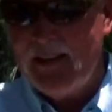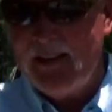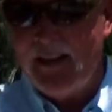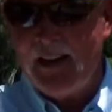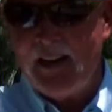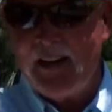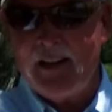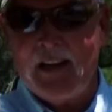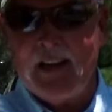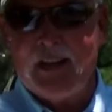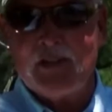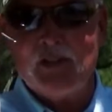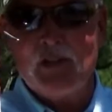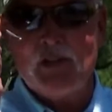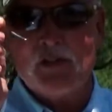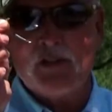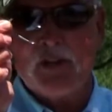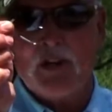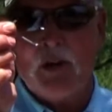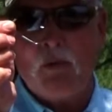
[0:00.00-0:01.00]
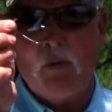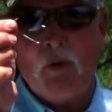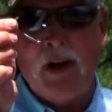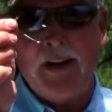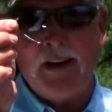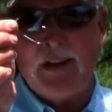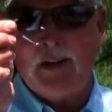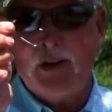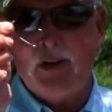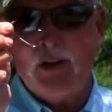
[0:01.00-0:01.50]
and that's using a
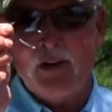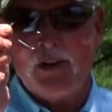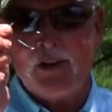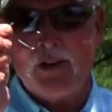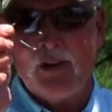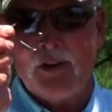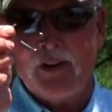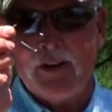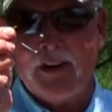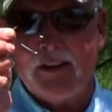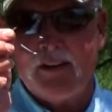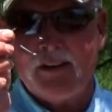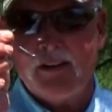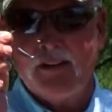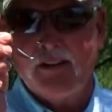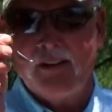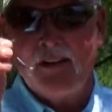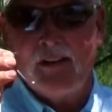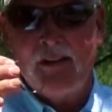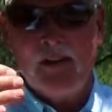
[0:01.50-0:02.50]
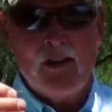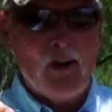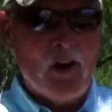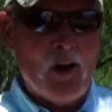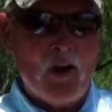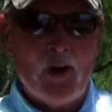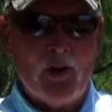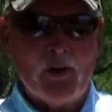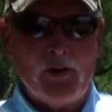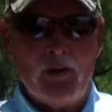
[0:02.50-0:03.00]
weighted hook on it.
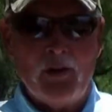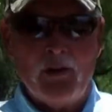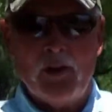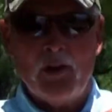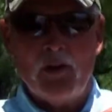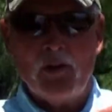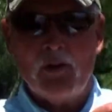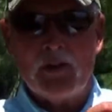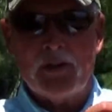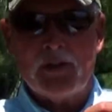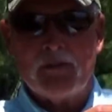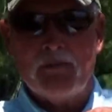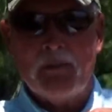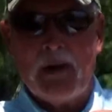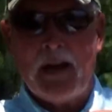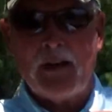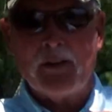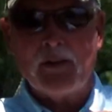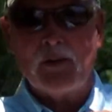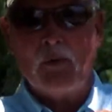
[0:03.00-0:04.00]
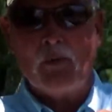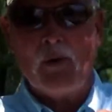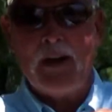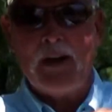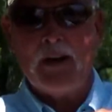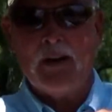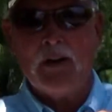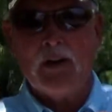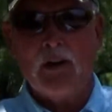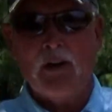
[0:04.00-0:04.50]
All you do is mount the
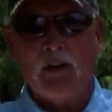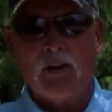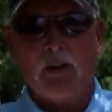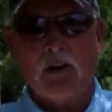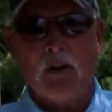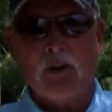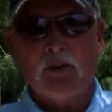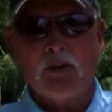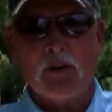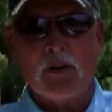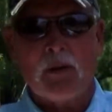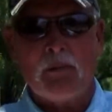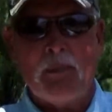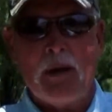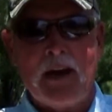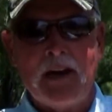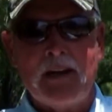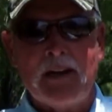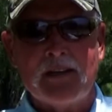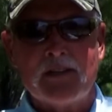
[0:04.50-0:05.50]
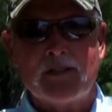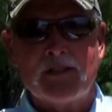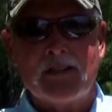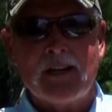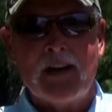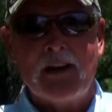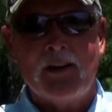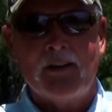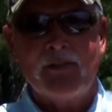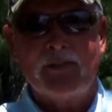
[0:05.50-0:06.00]
weighted hook onto the bait
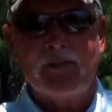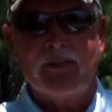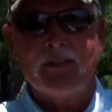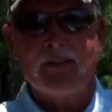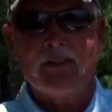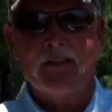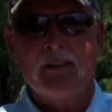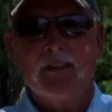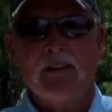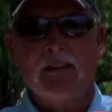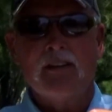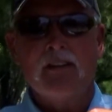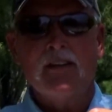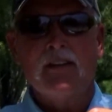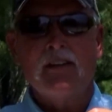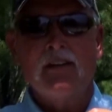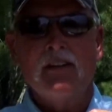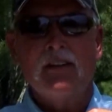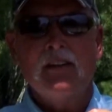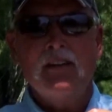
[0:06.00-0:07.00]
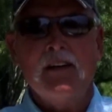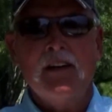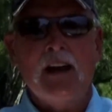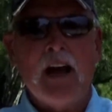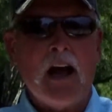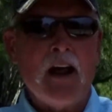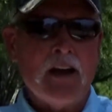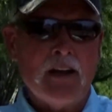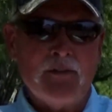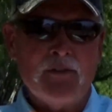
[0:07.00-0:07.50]
itself.
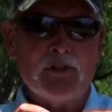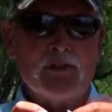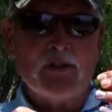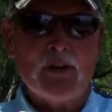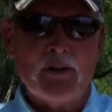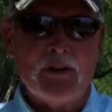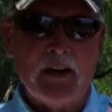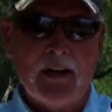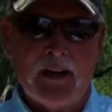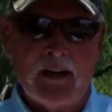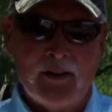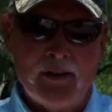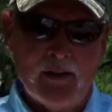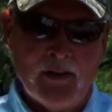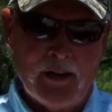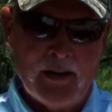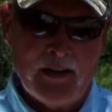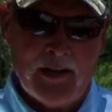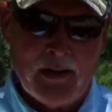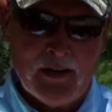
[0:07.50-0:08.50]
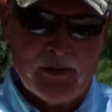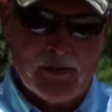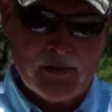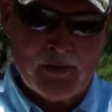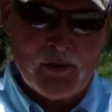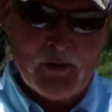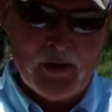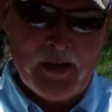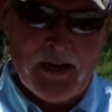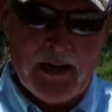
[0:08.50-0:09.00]
I'll even show you how to do it. I'll just
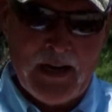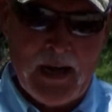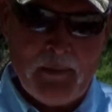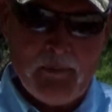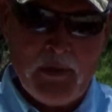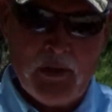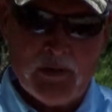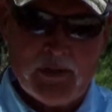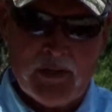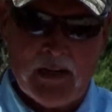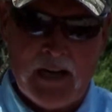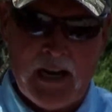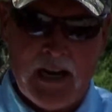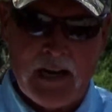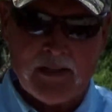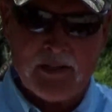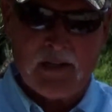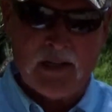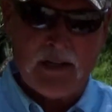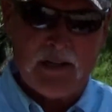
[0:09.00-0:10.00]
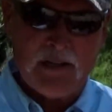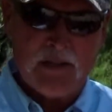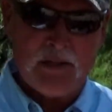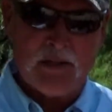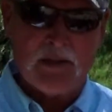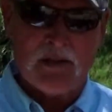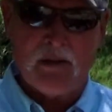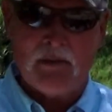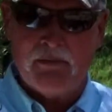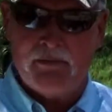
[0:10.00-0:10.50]
go ahead. I'm using, this
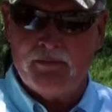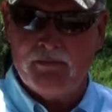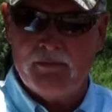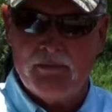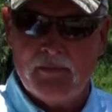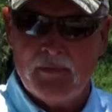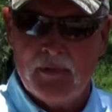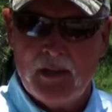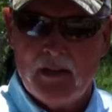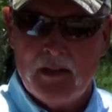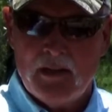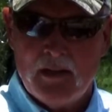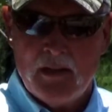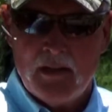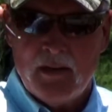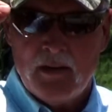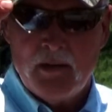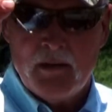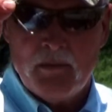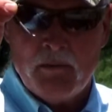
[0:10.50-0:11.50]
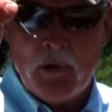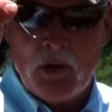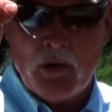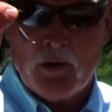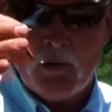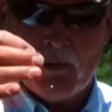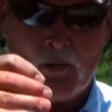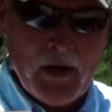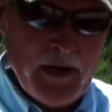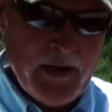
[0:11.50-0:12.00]
is a
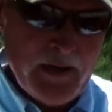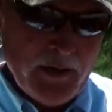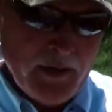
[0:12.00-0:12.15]
Moner weighted